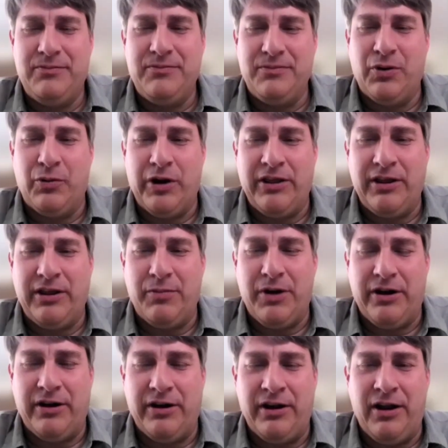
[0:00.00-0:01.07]
but when I think
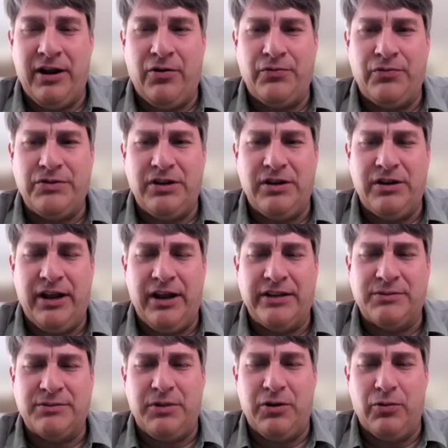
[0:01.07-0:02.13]
about it now, she didn't
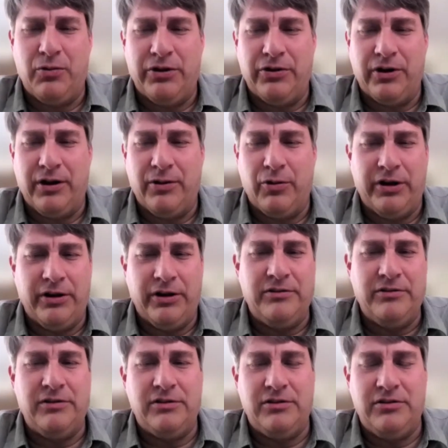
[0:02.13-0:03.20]
ask me whether I wanted
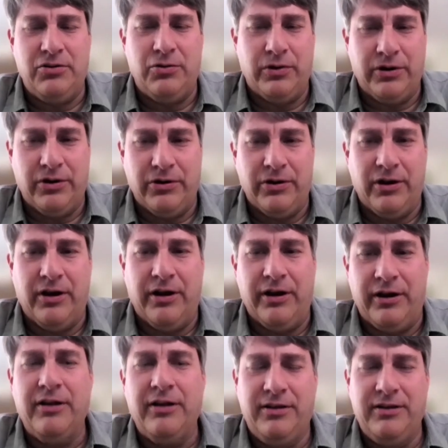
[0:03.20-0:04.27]
to do it or not.
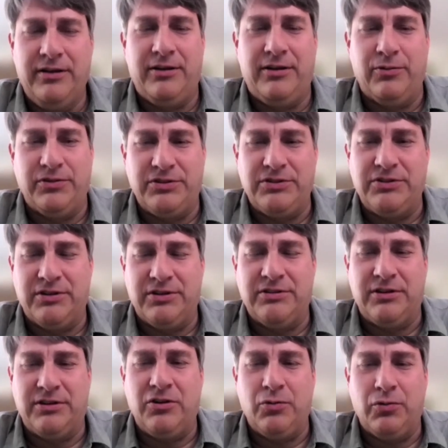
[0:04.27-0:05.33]
It was just,
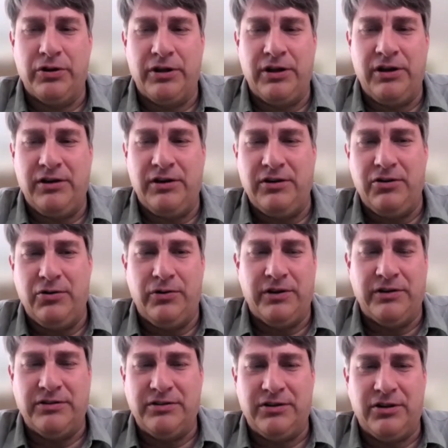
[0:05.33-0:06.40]
you really need to do
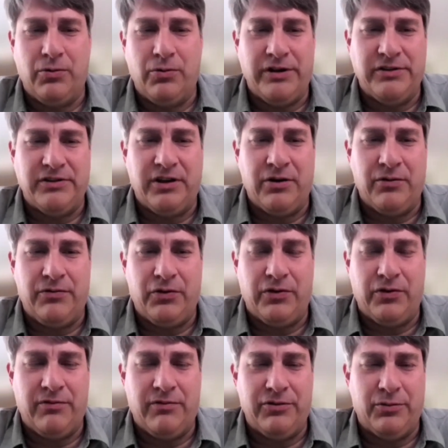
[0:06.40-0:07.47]
this, otherwise I don't feel
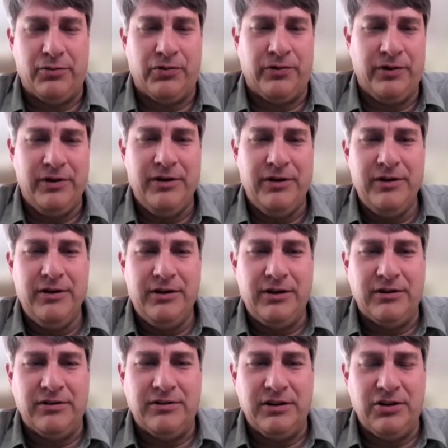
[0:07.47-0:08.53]
comfortable
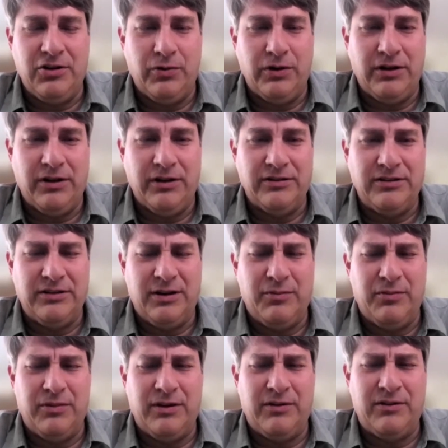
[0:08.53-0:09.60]
continuing this.
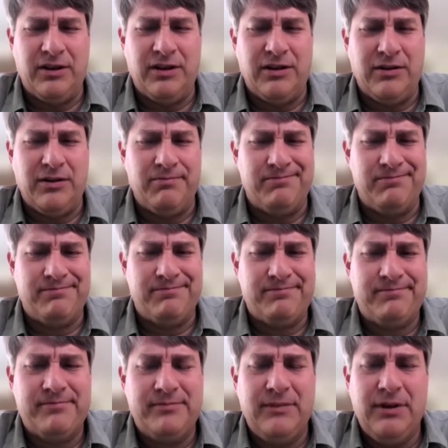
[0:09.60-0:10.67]
I'm like thinking,
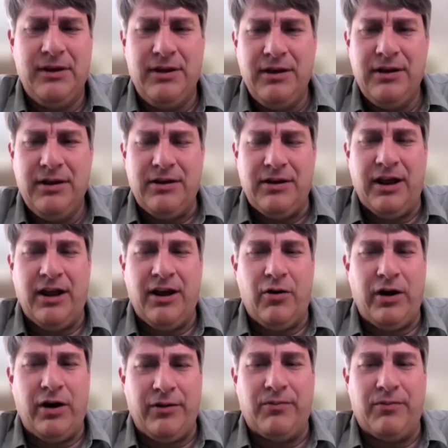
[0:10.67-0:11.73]
now
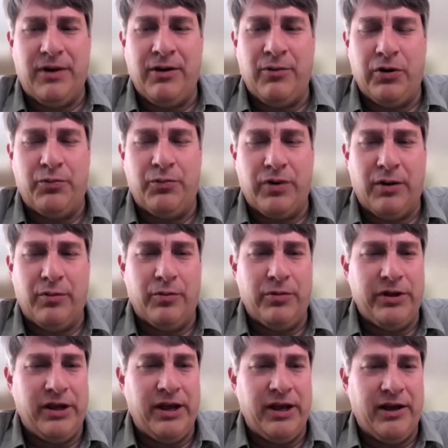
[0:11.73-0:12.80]
I would have
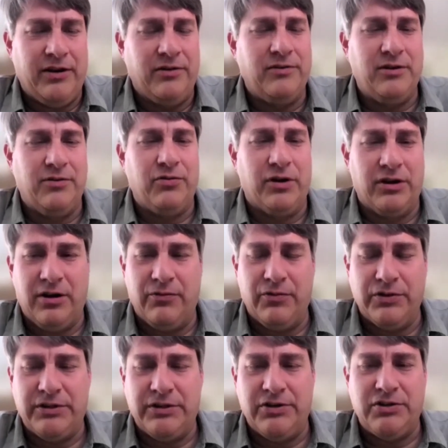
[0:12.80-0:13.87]
probably had a different
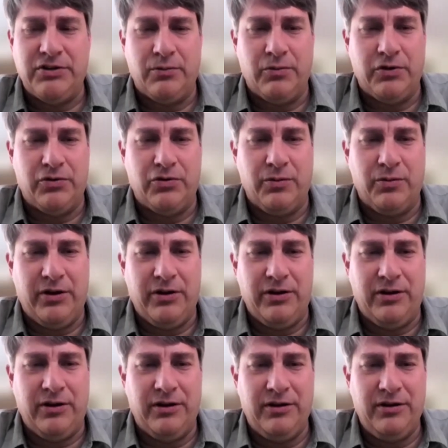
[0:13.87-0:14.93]
conversation with her about it.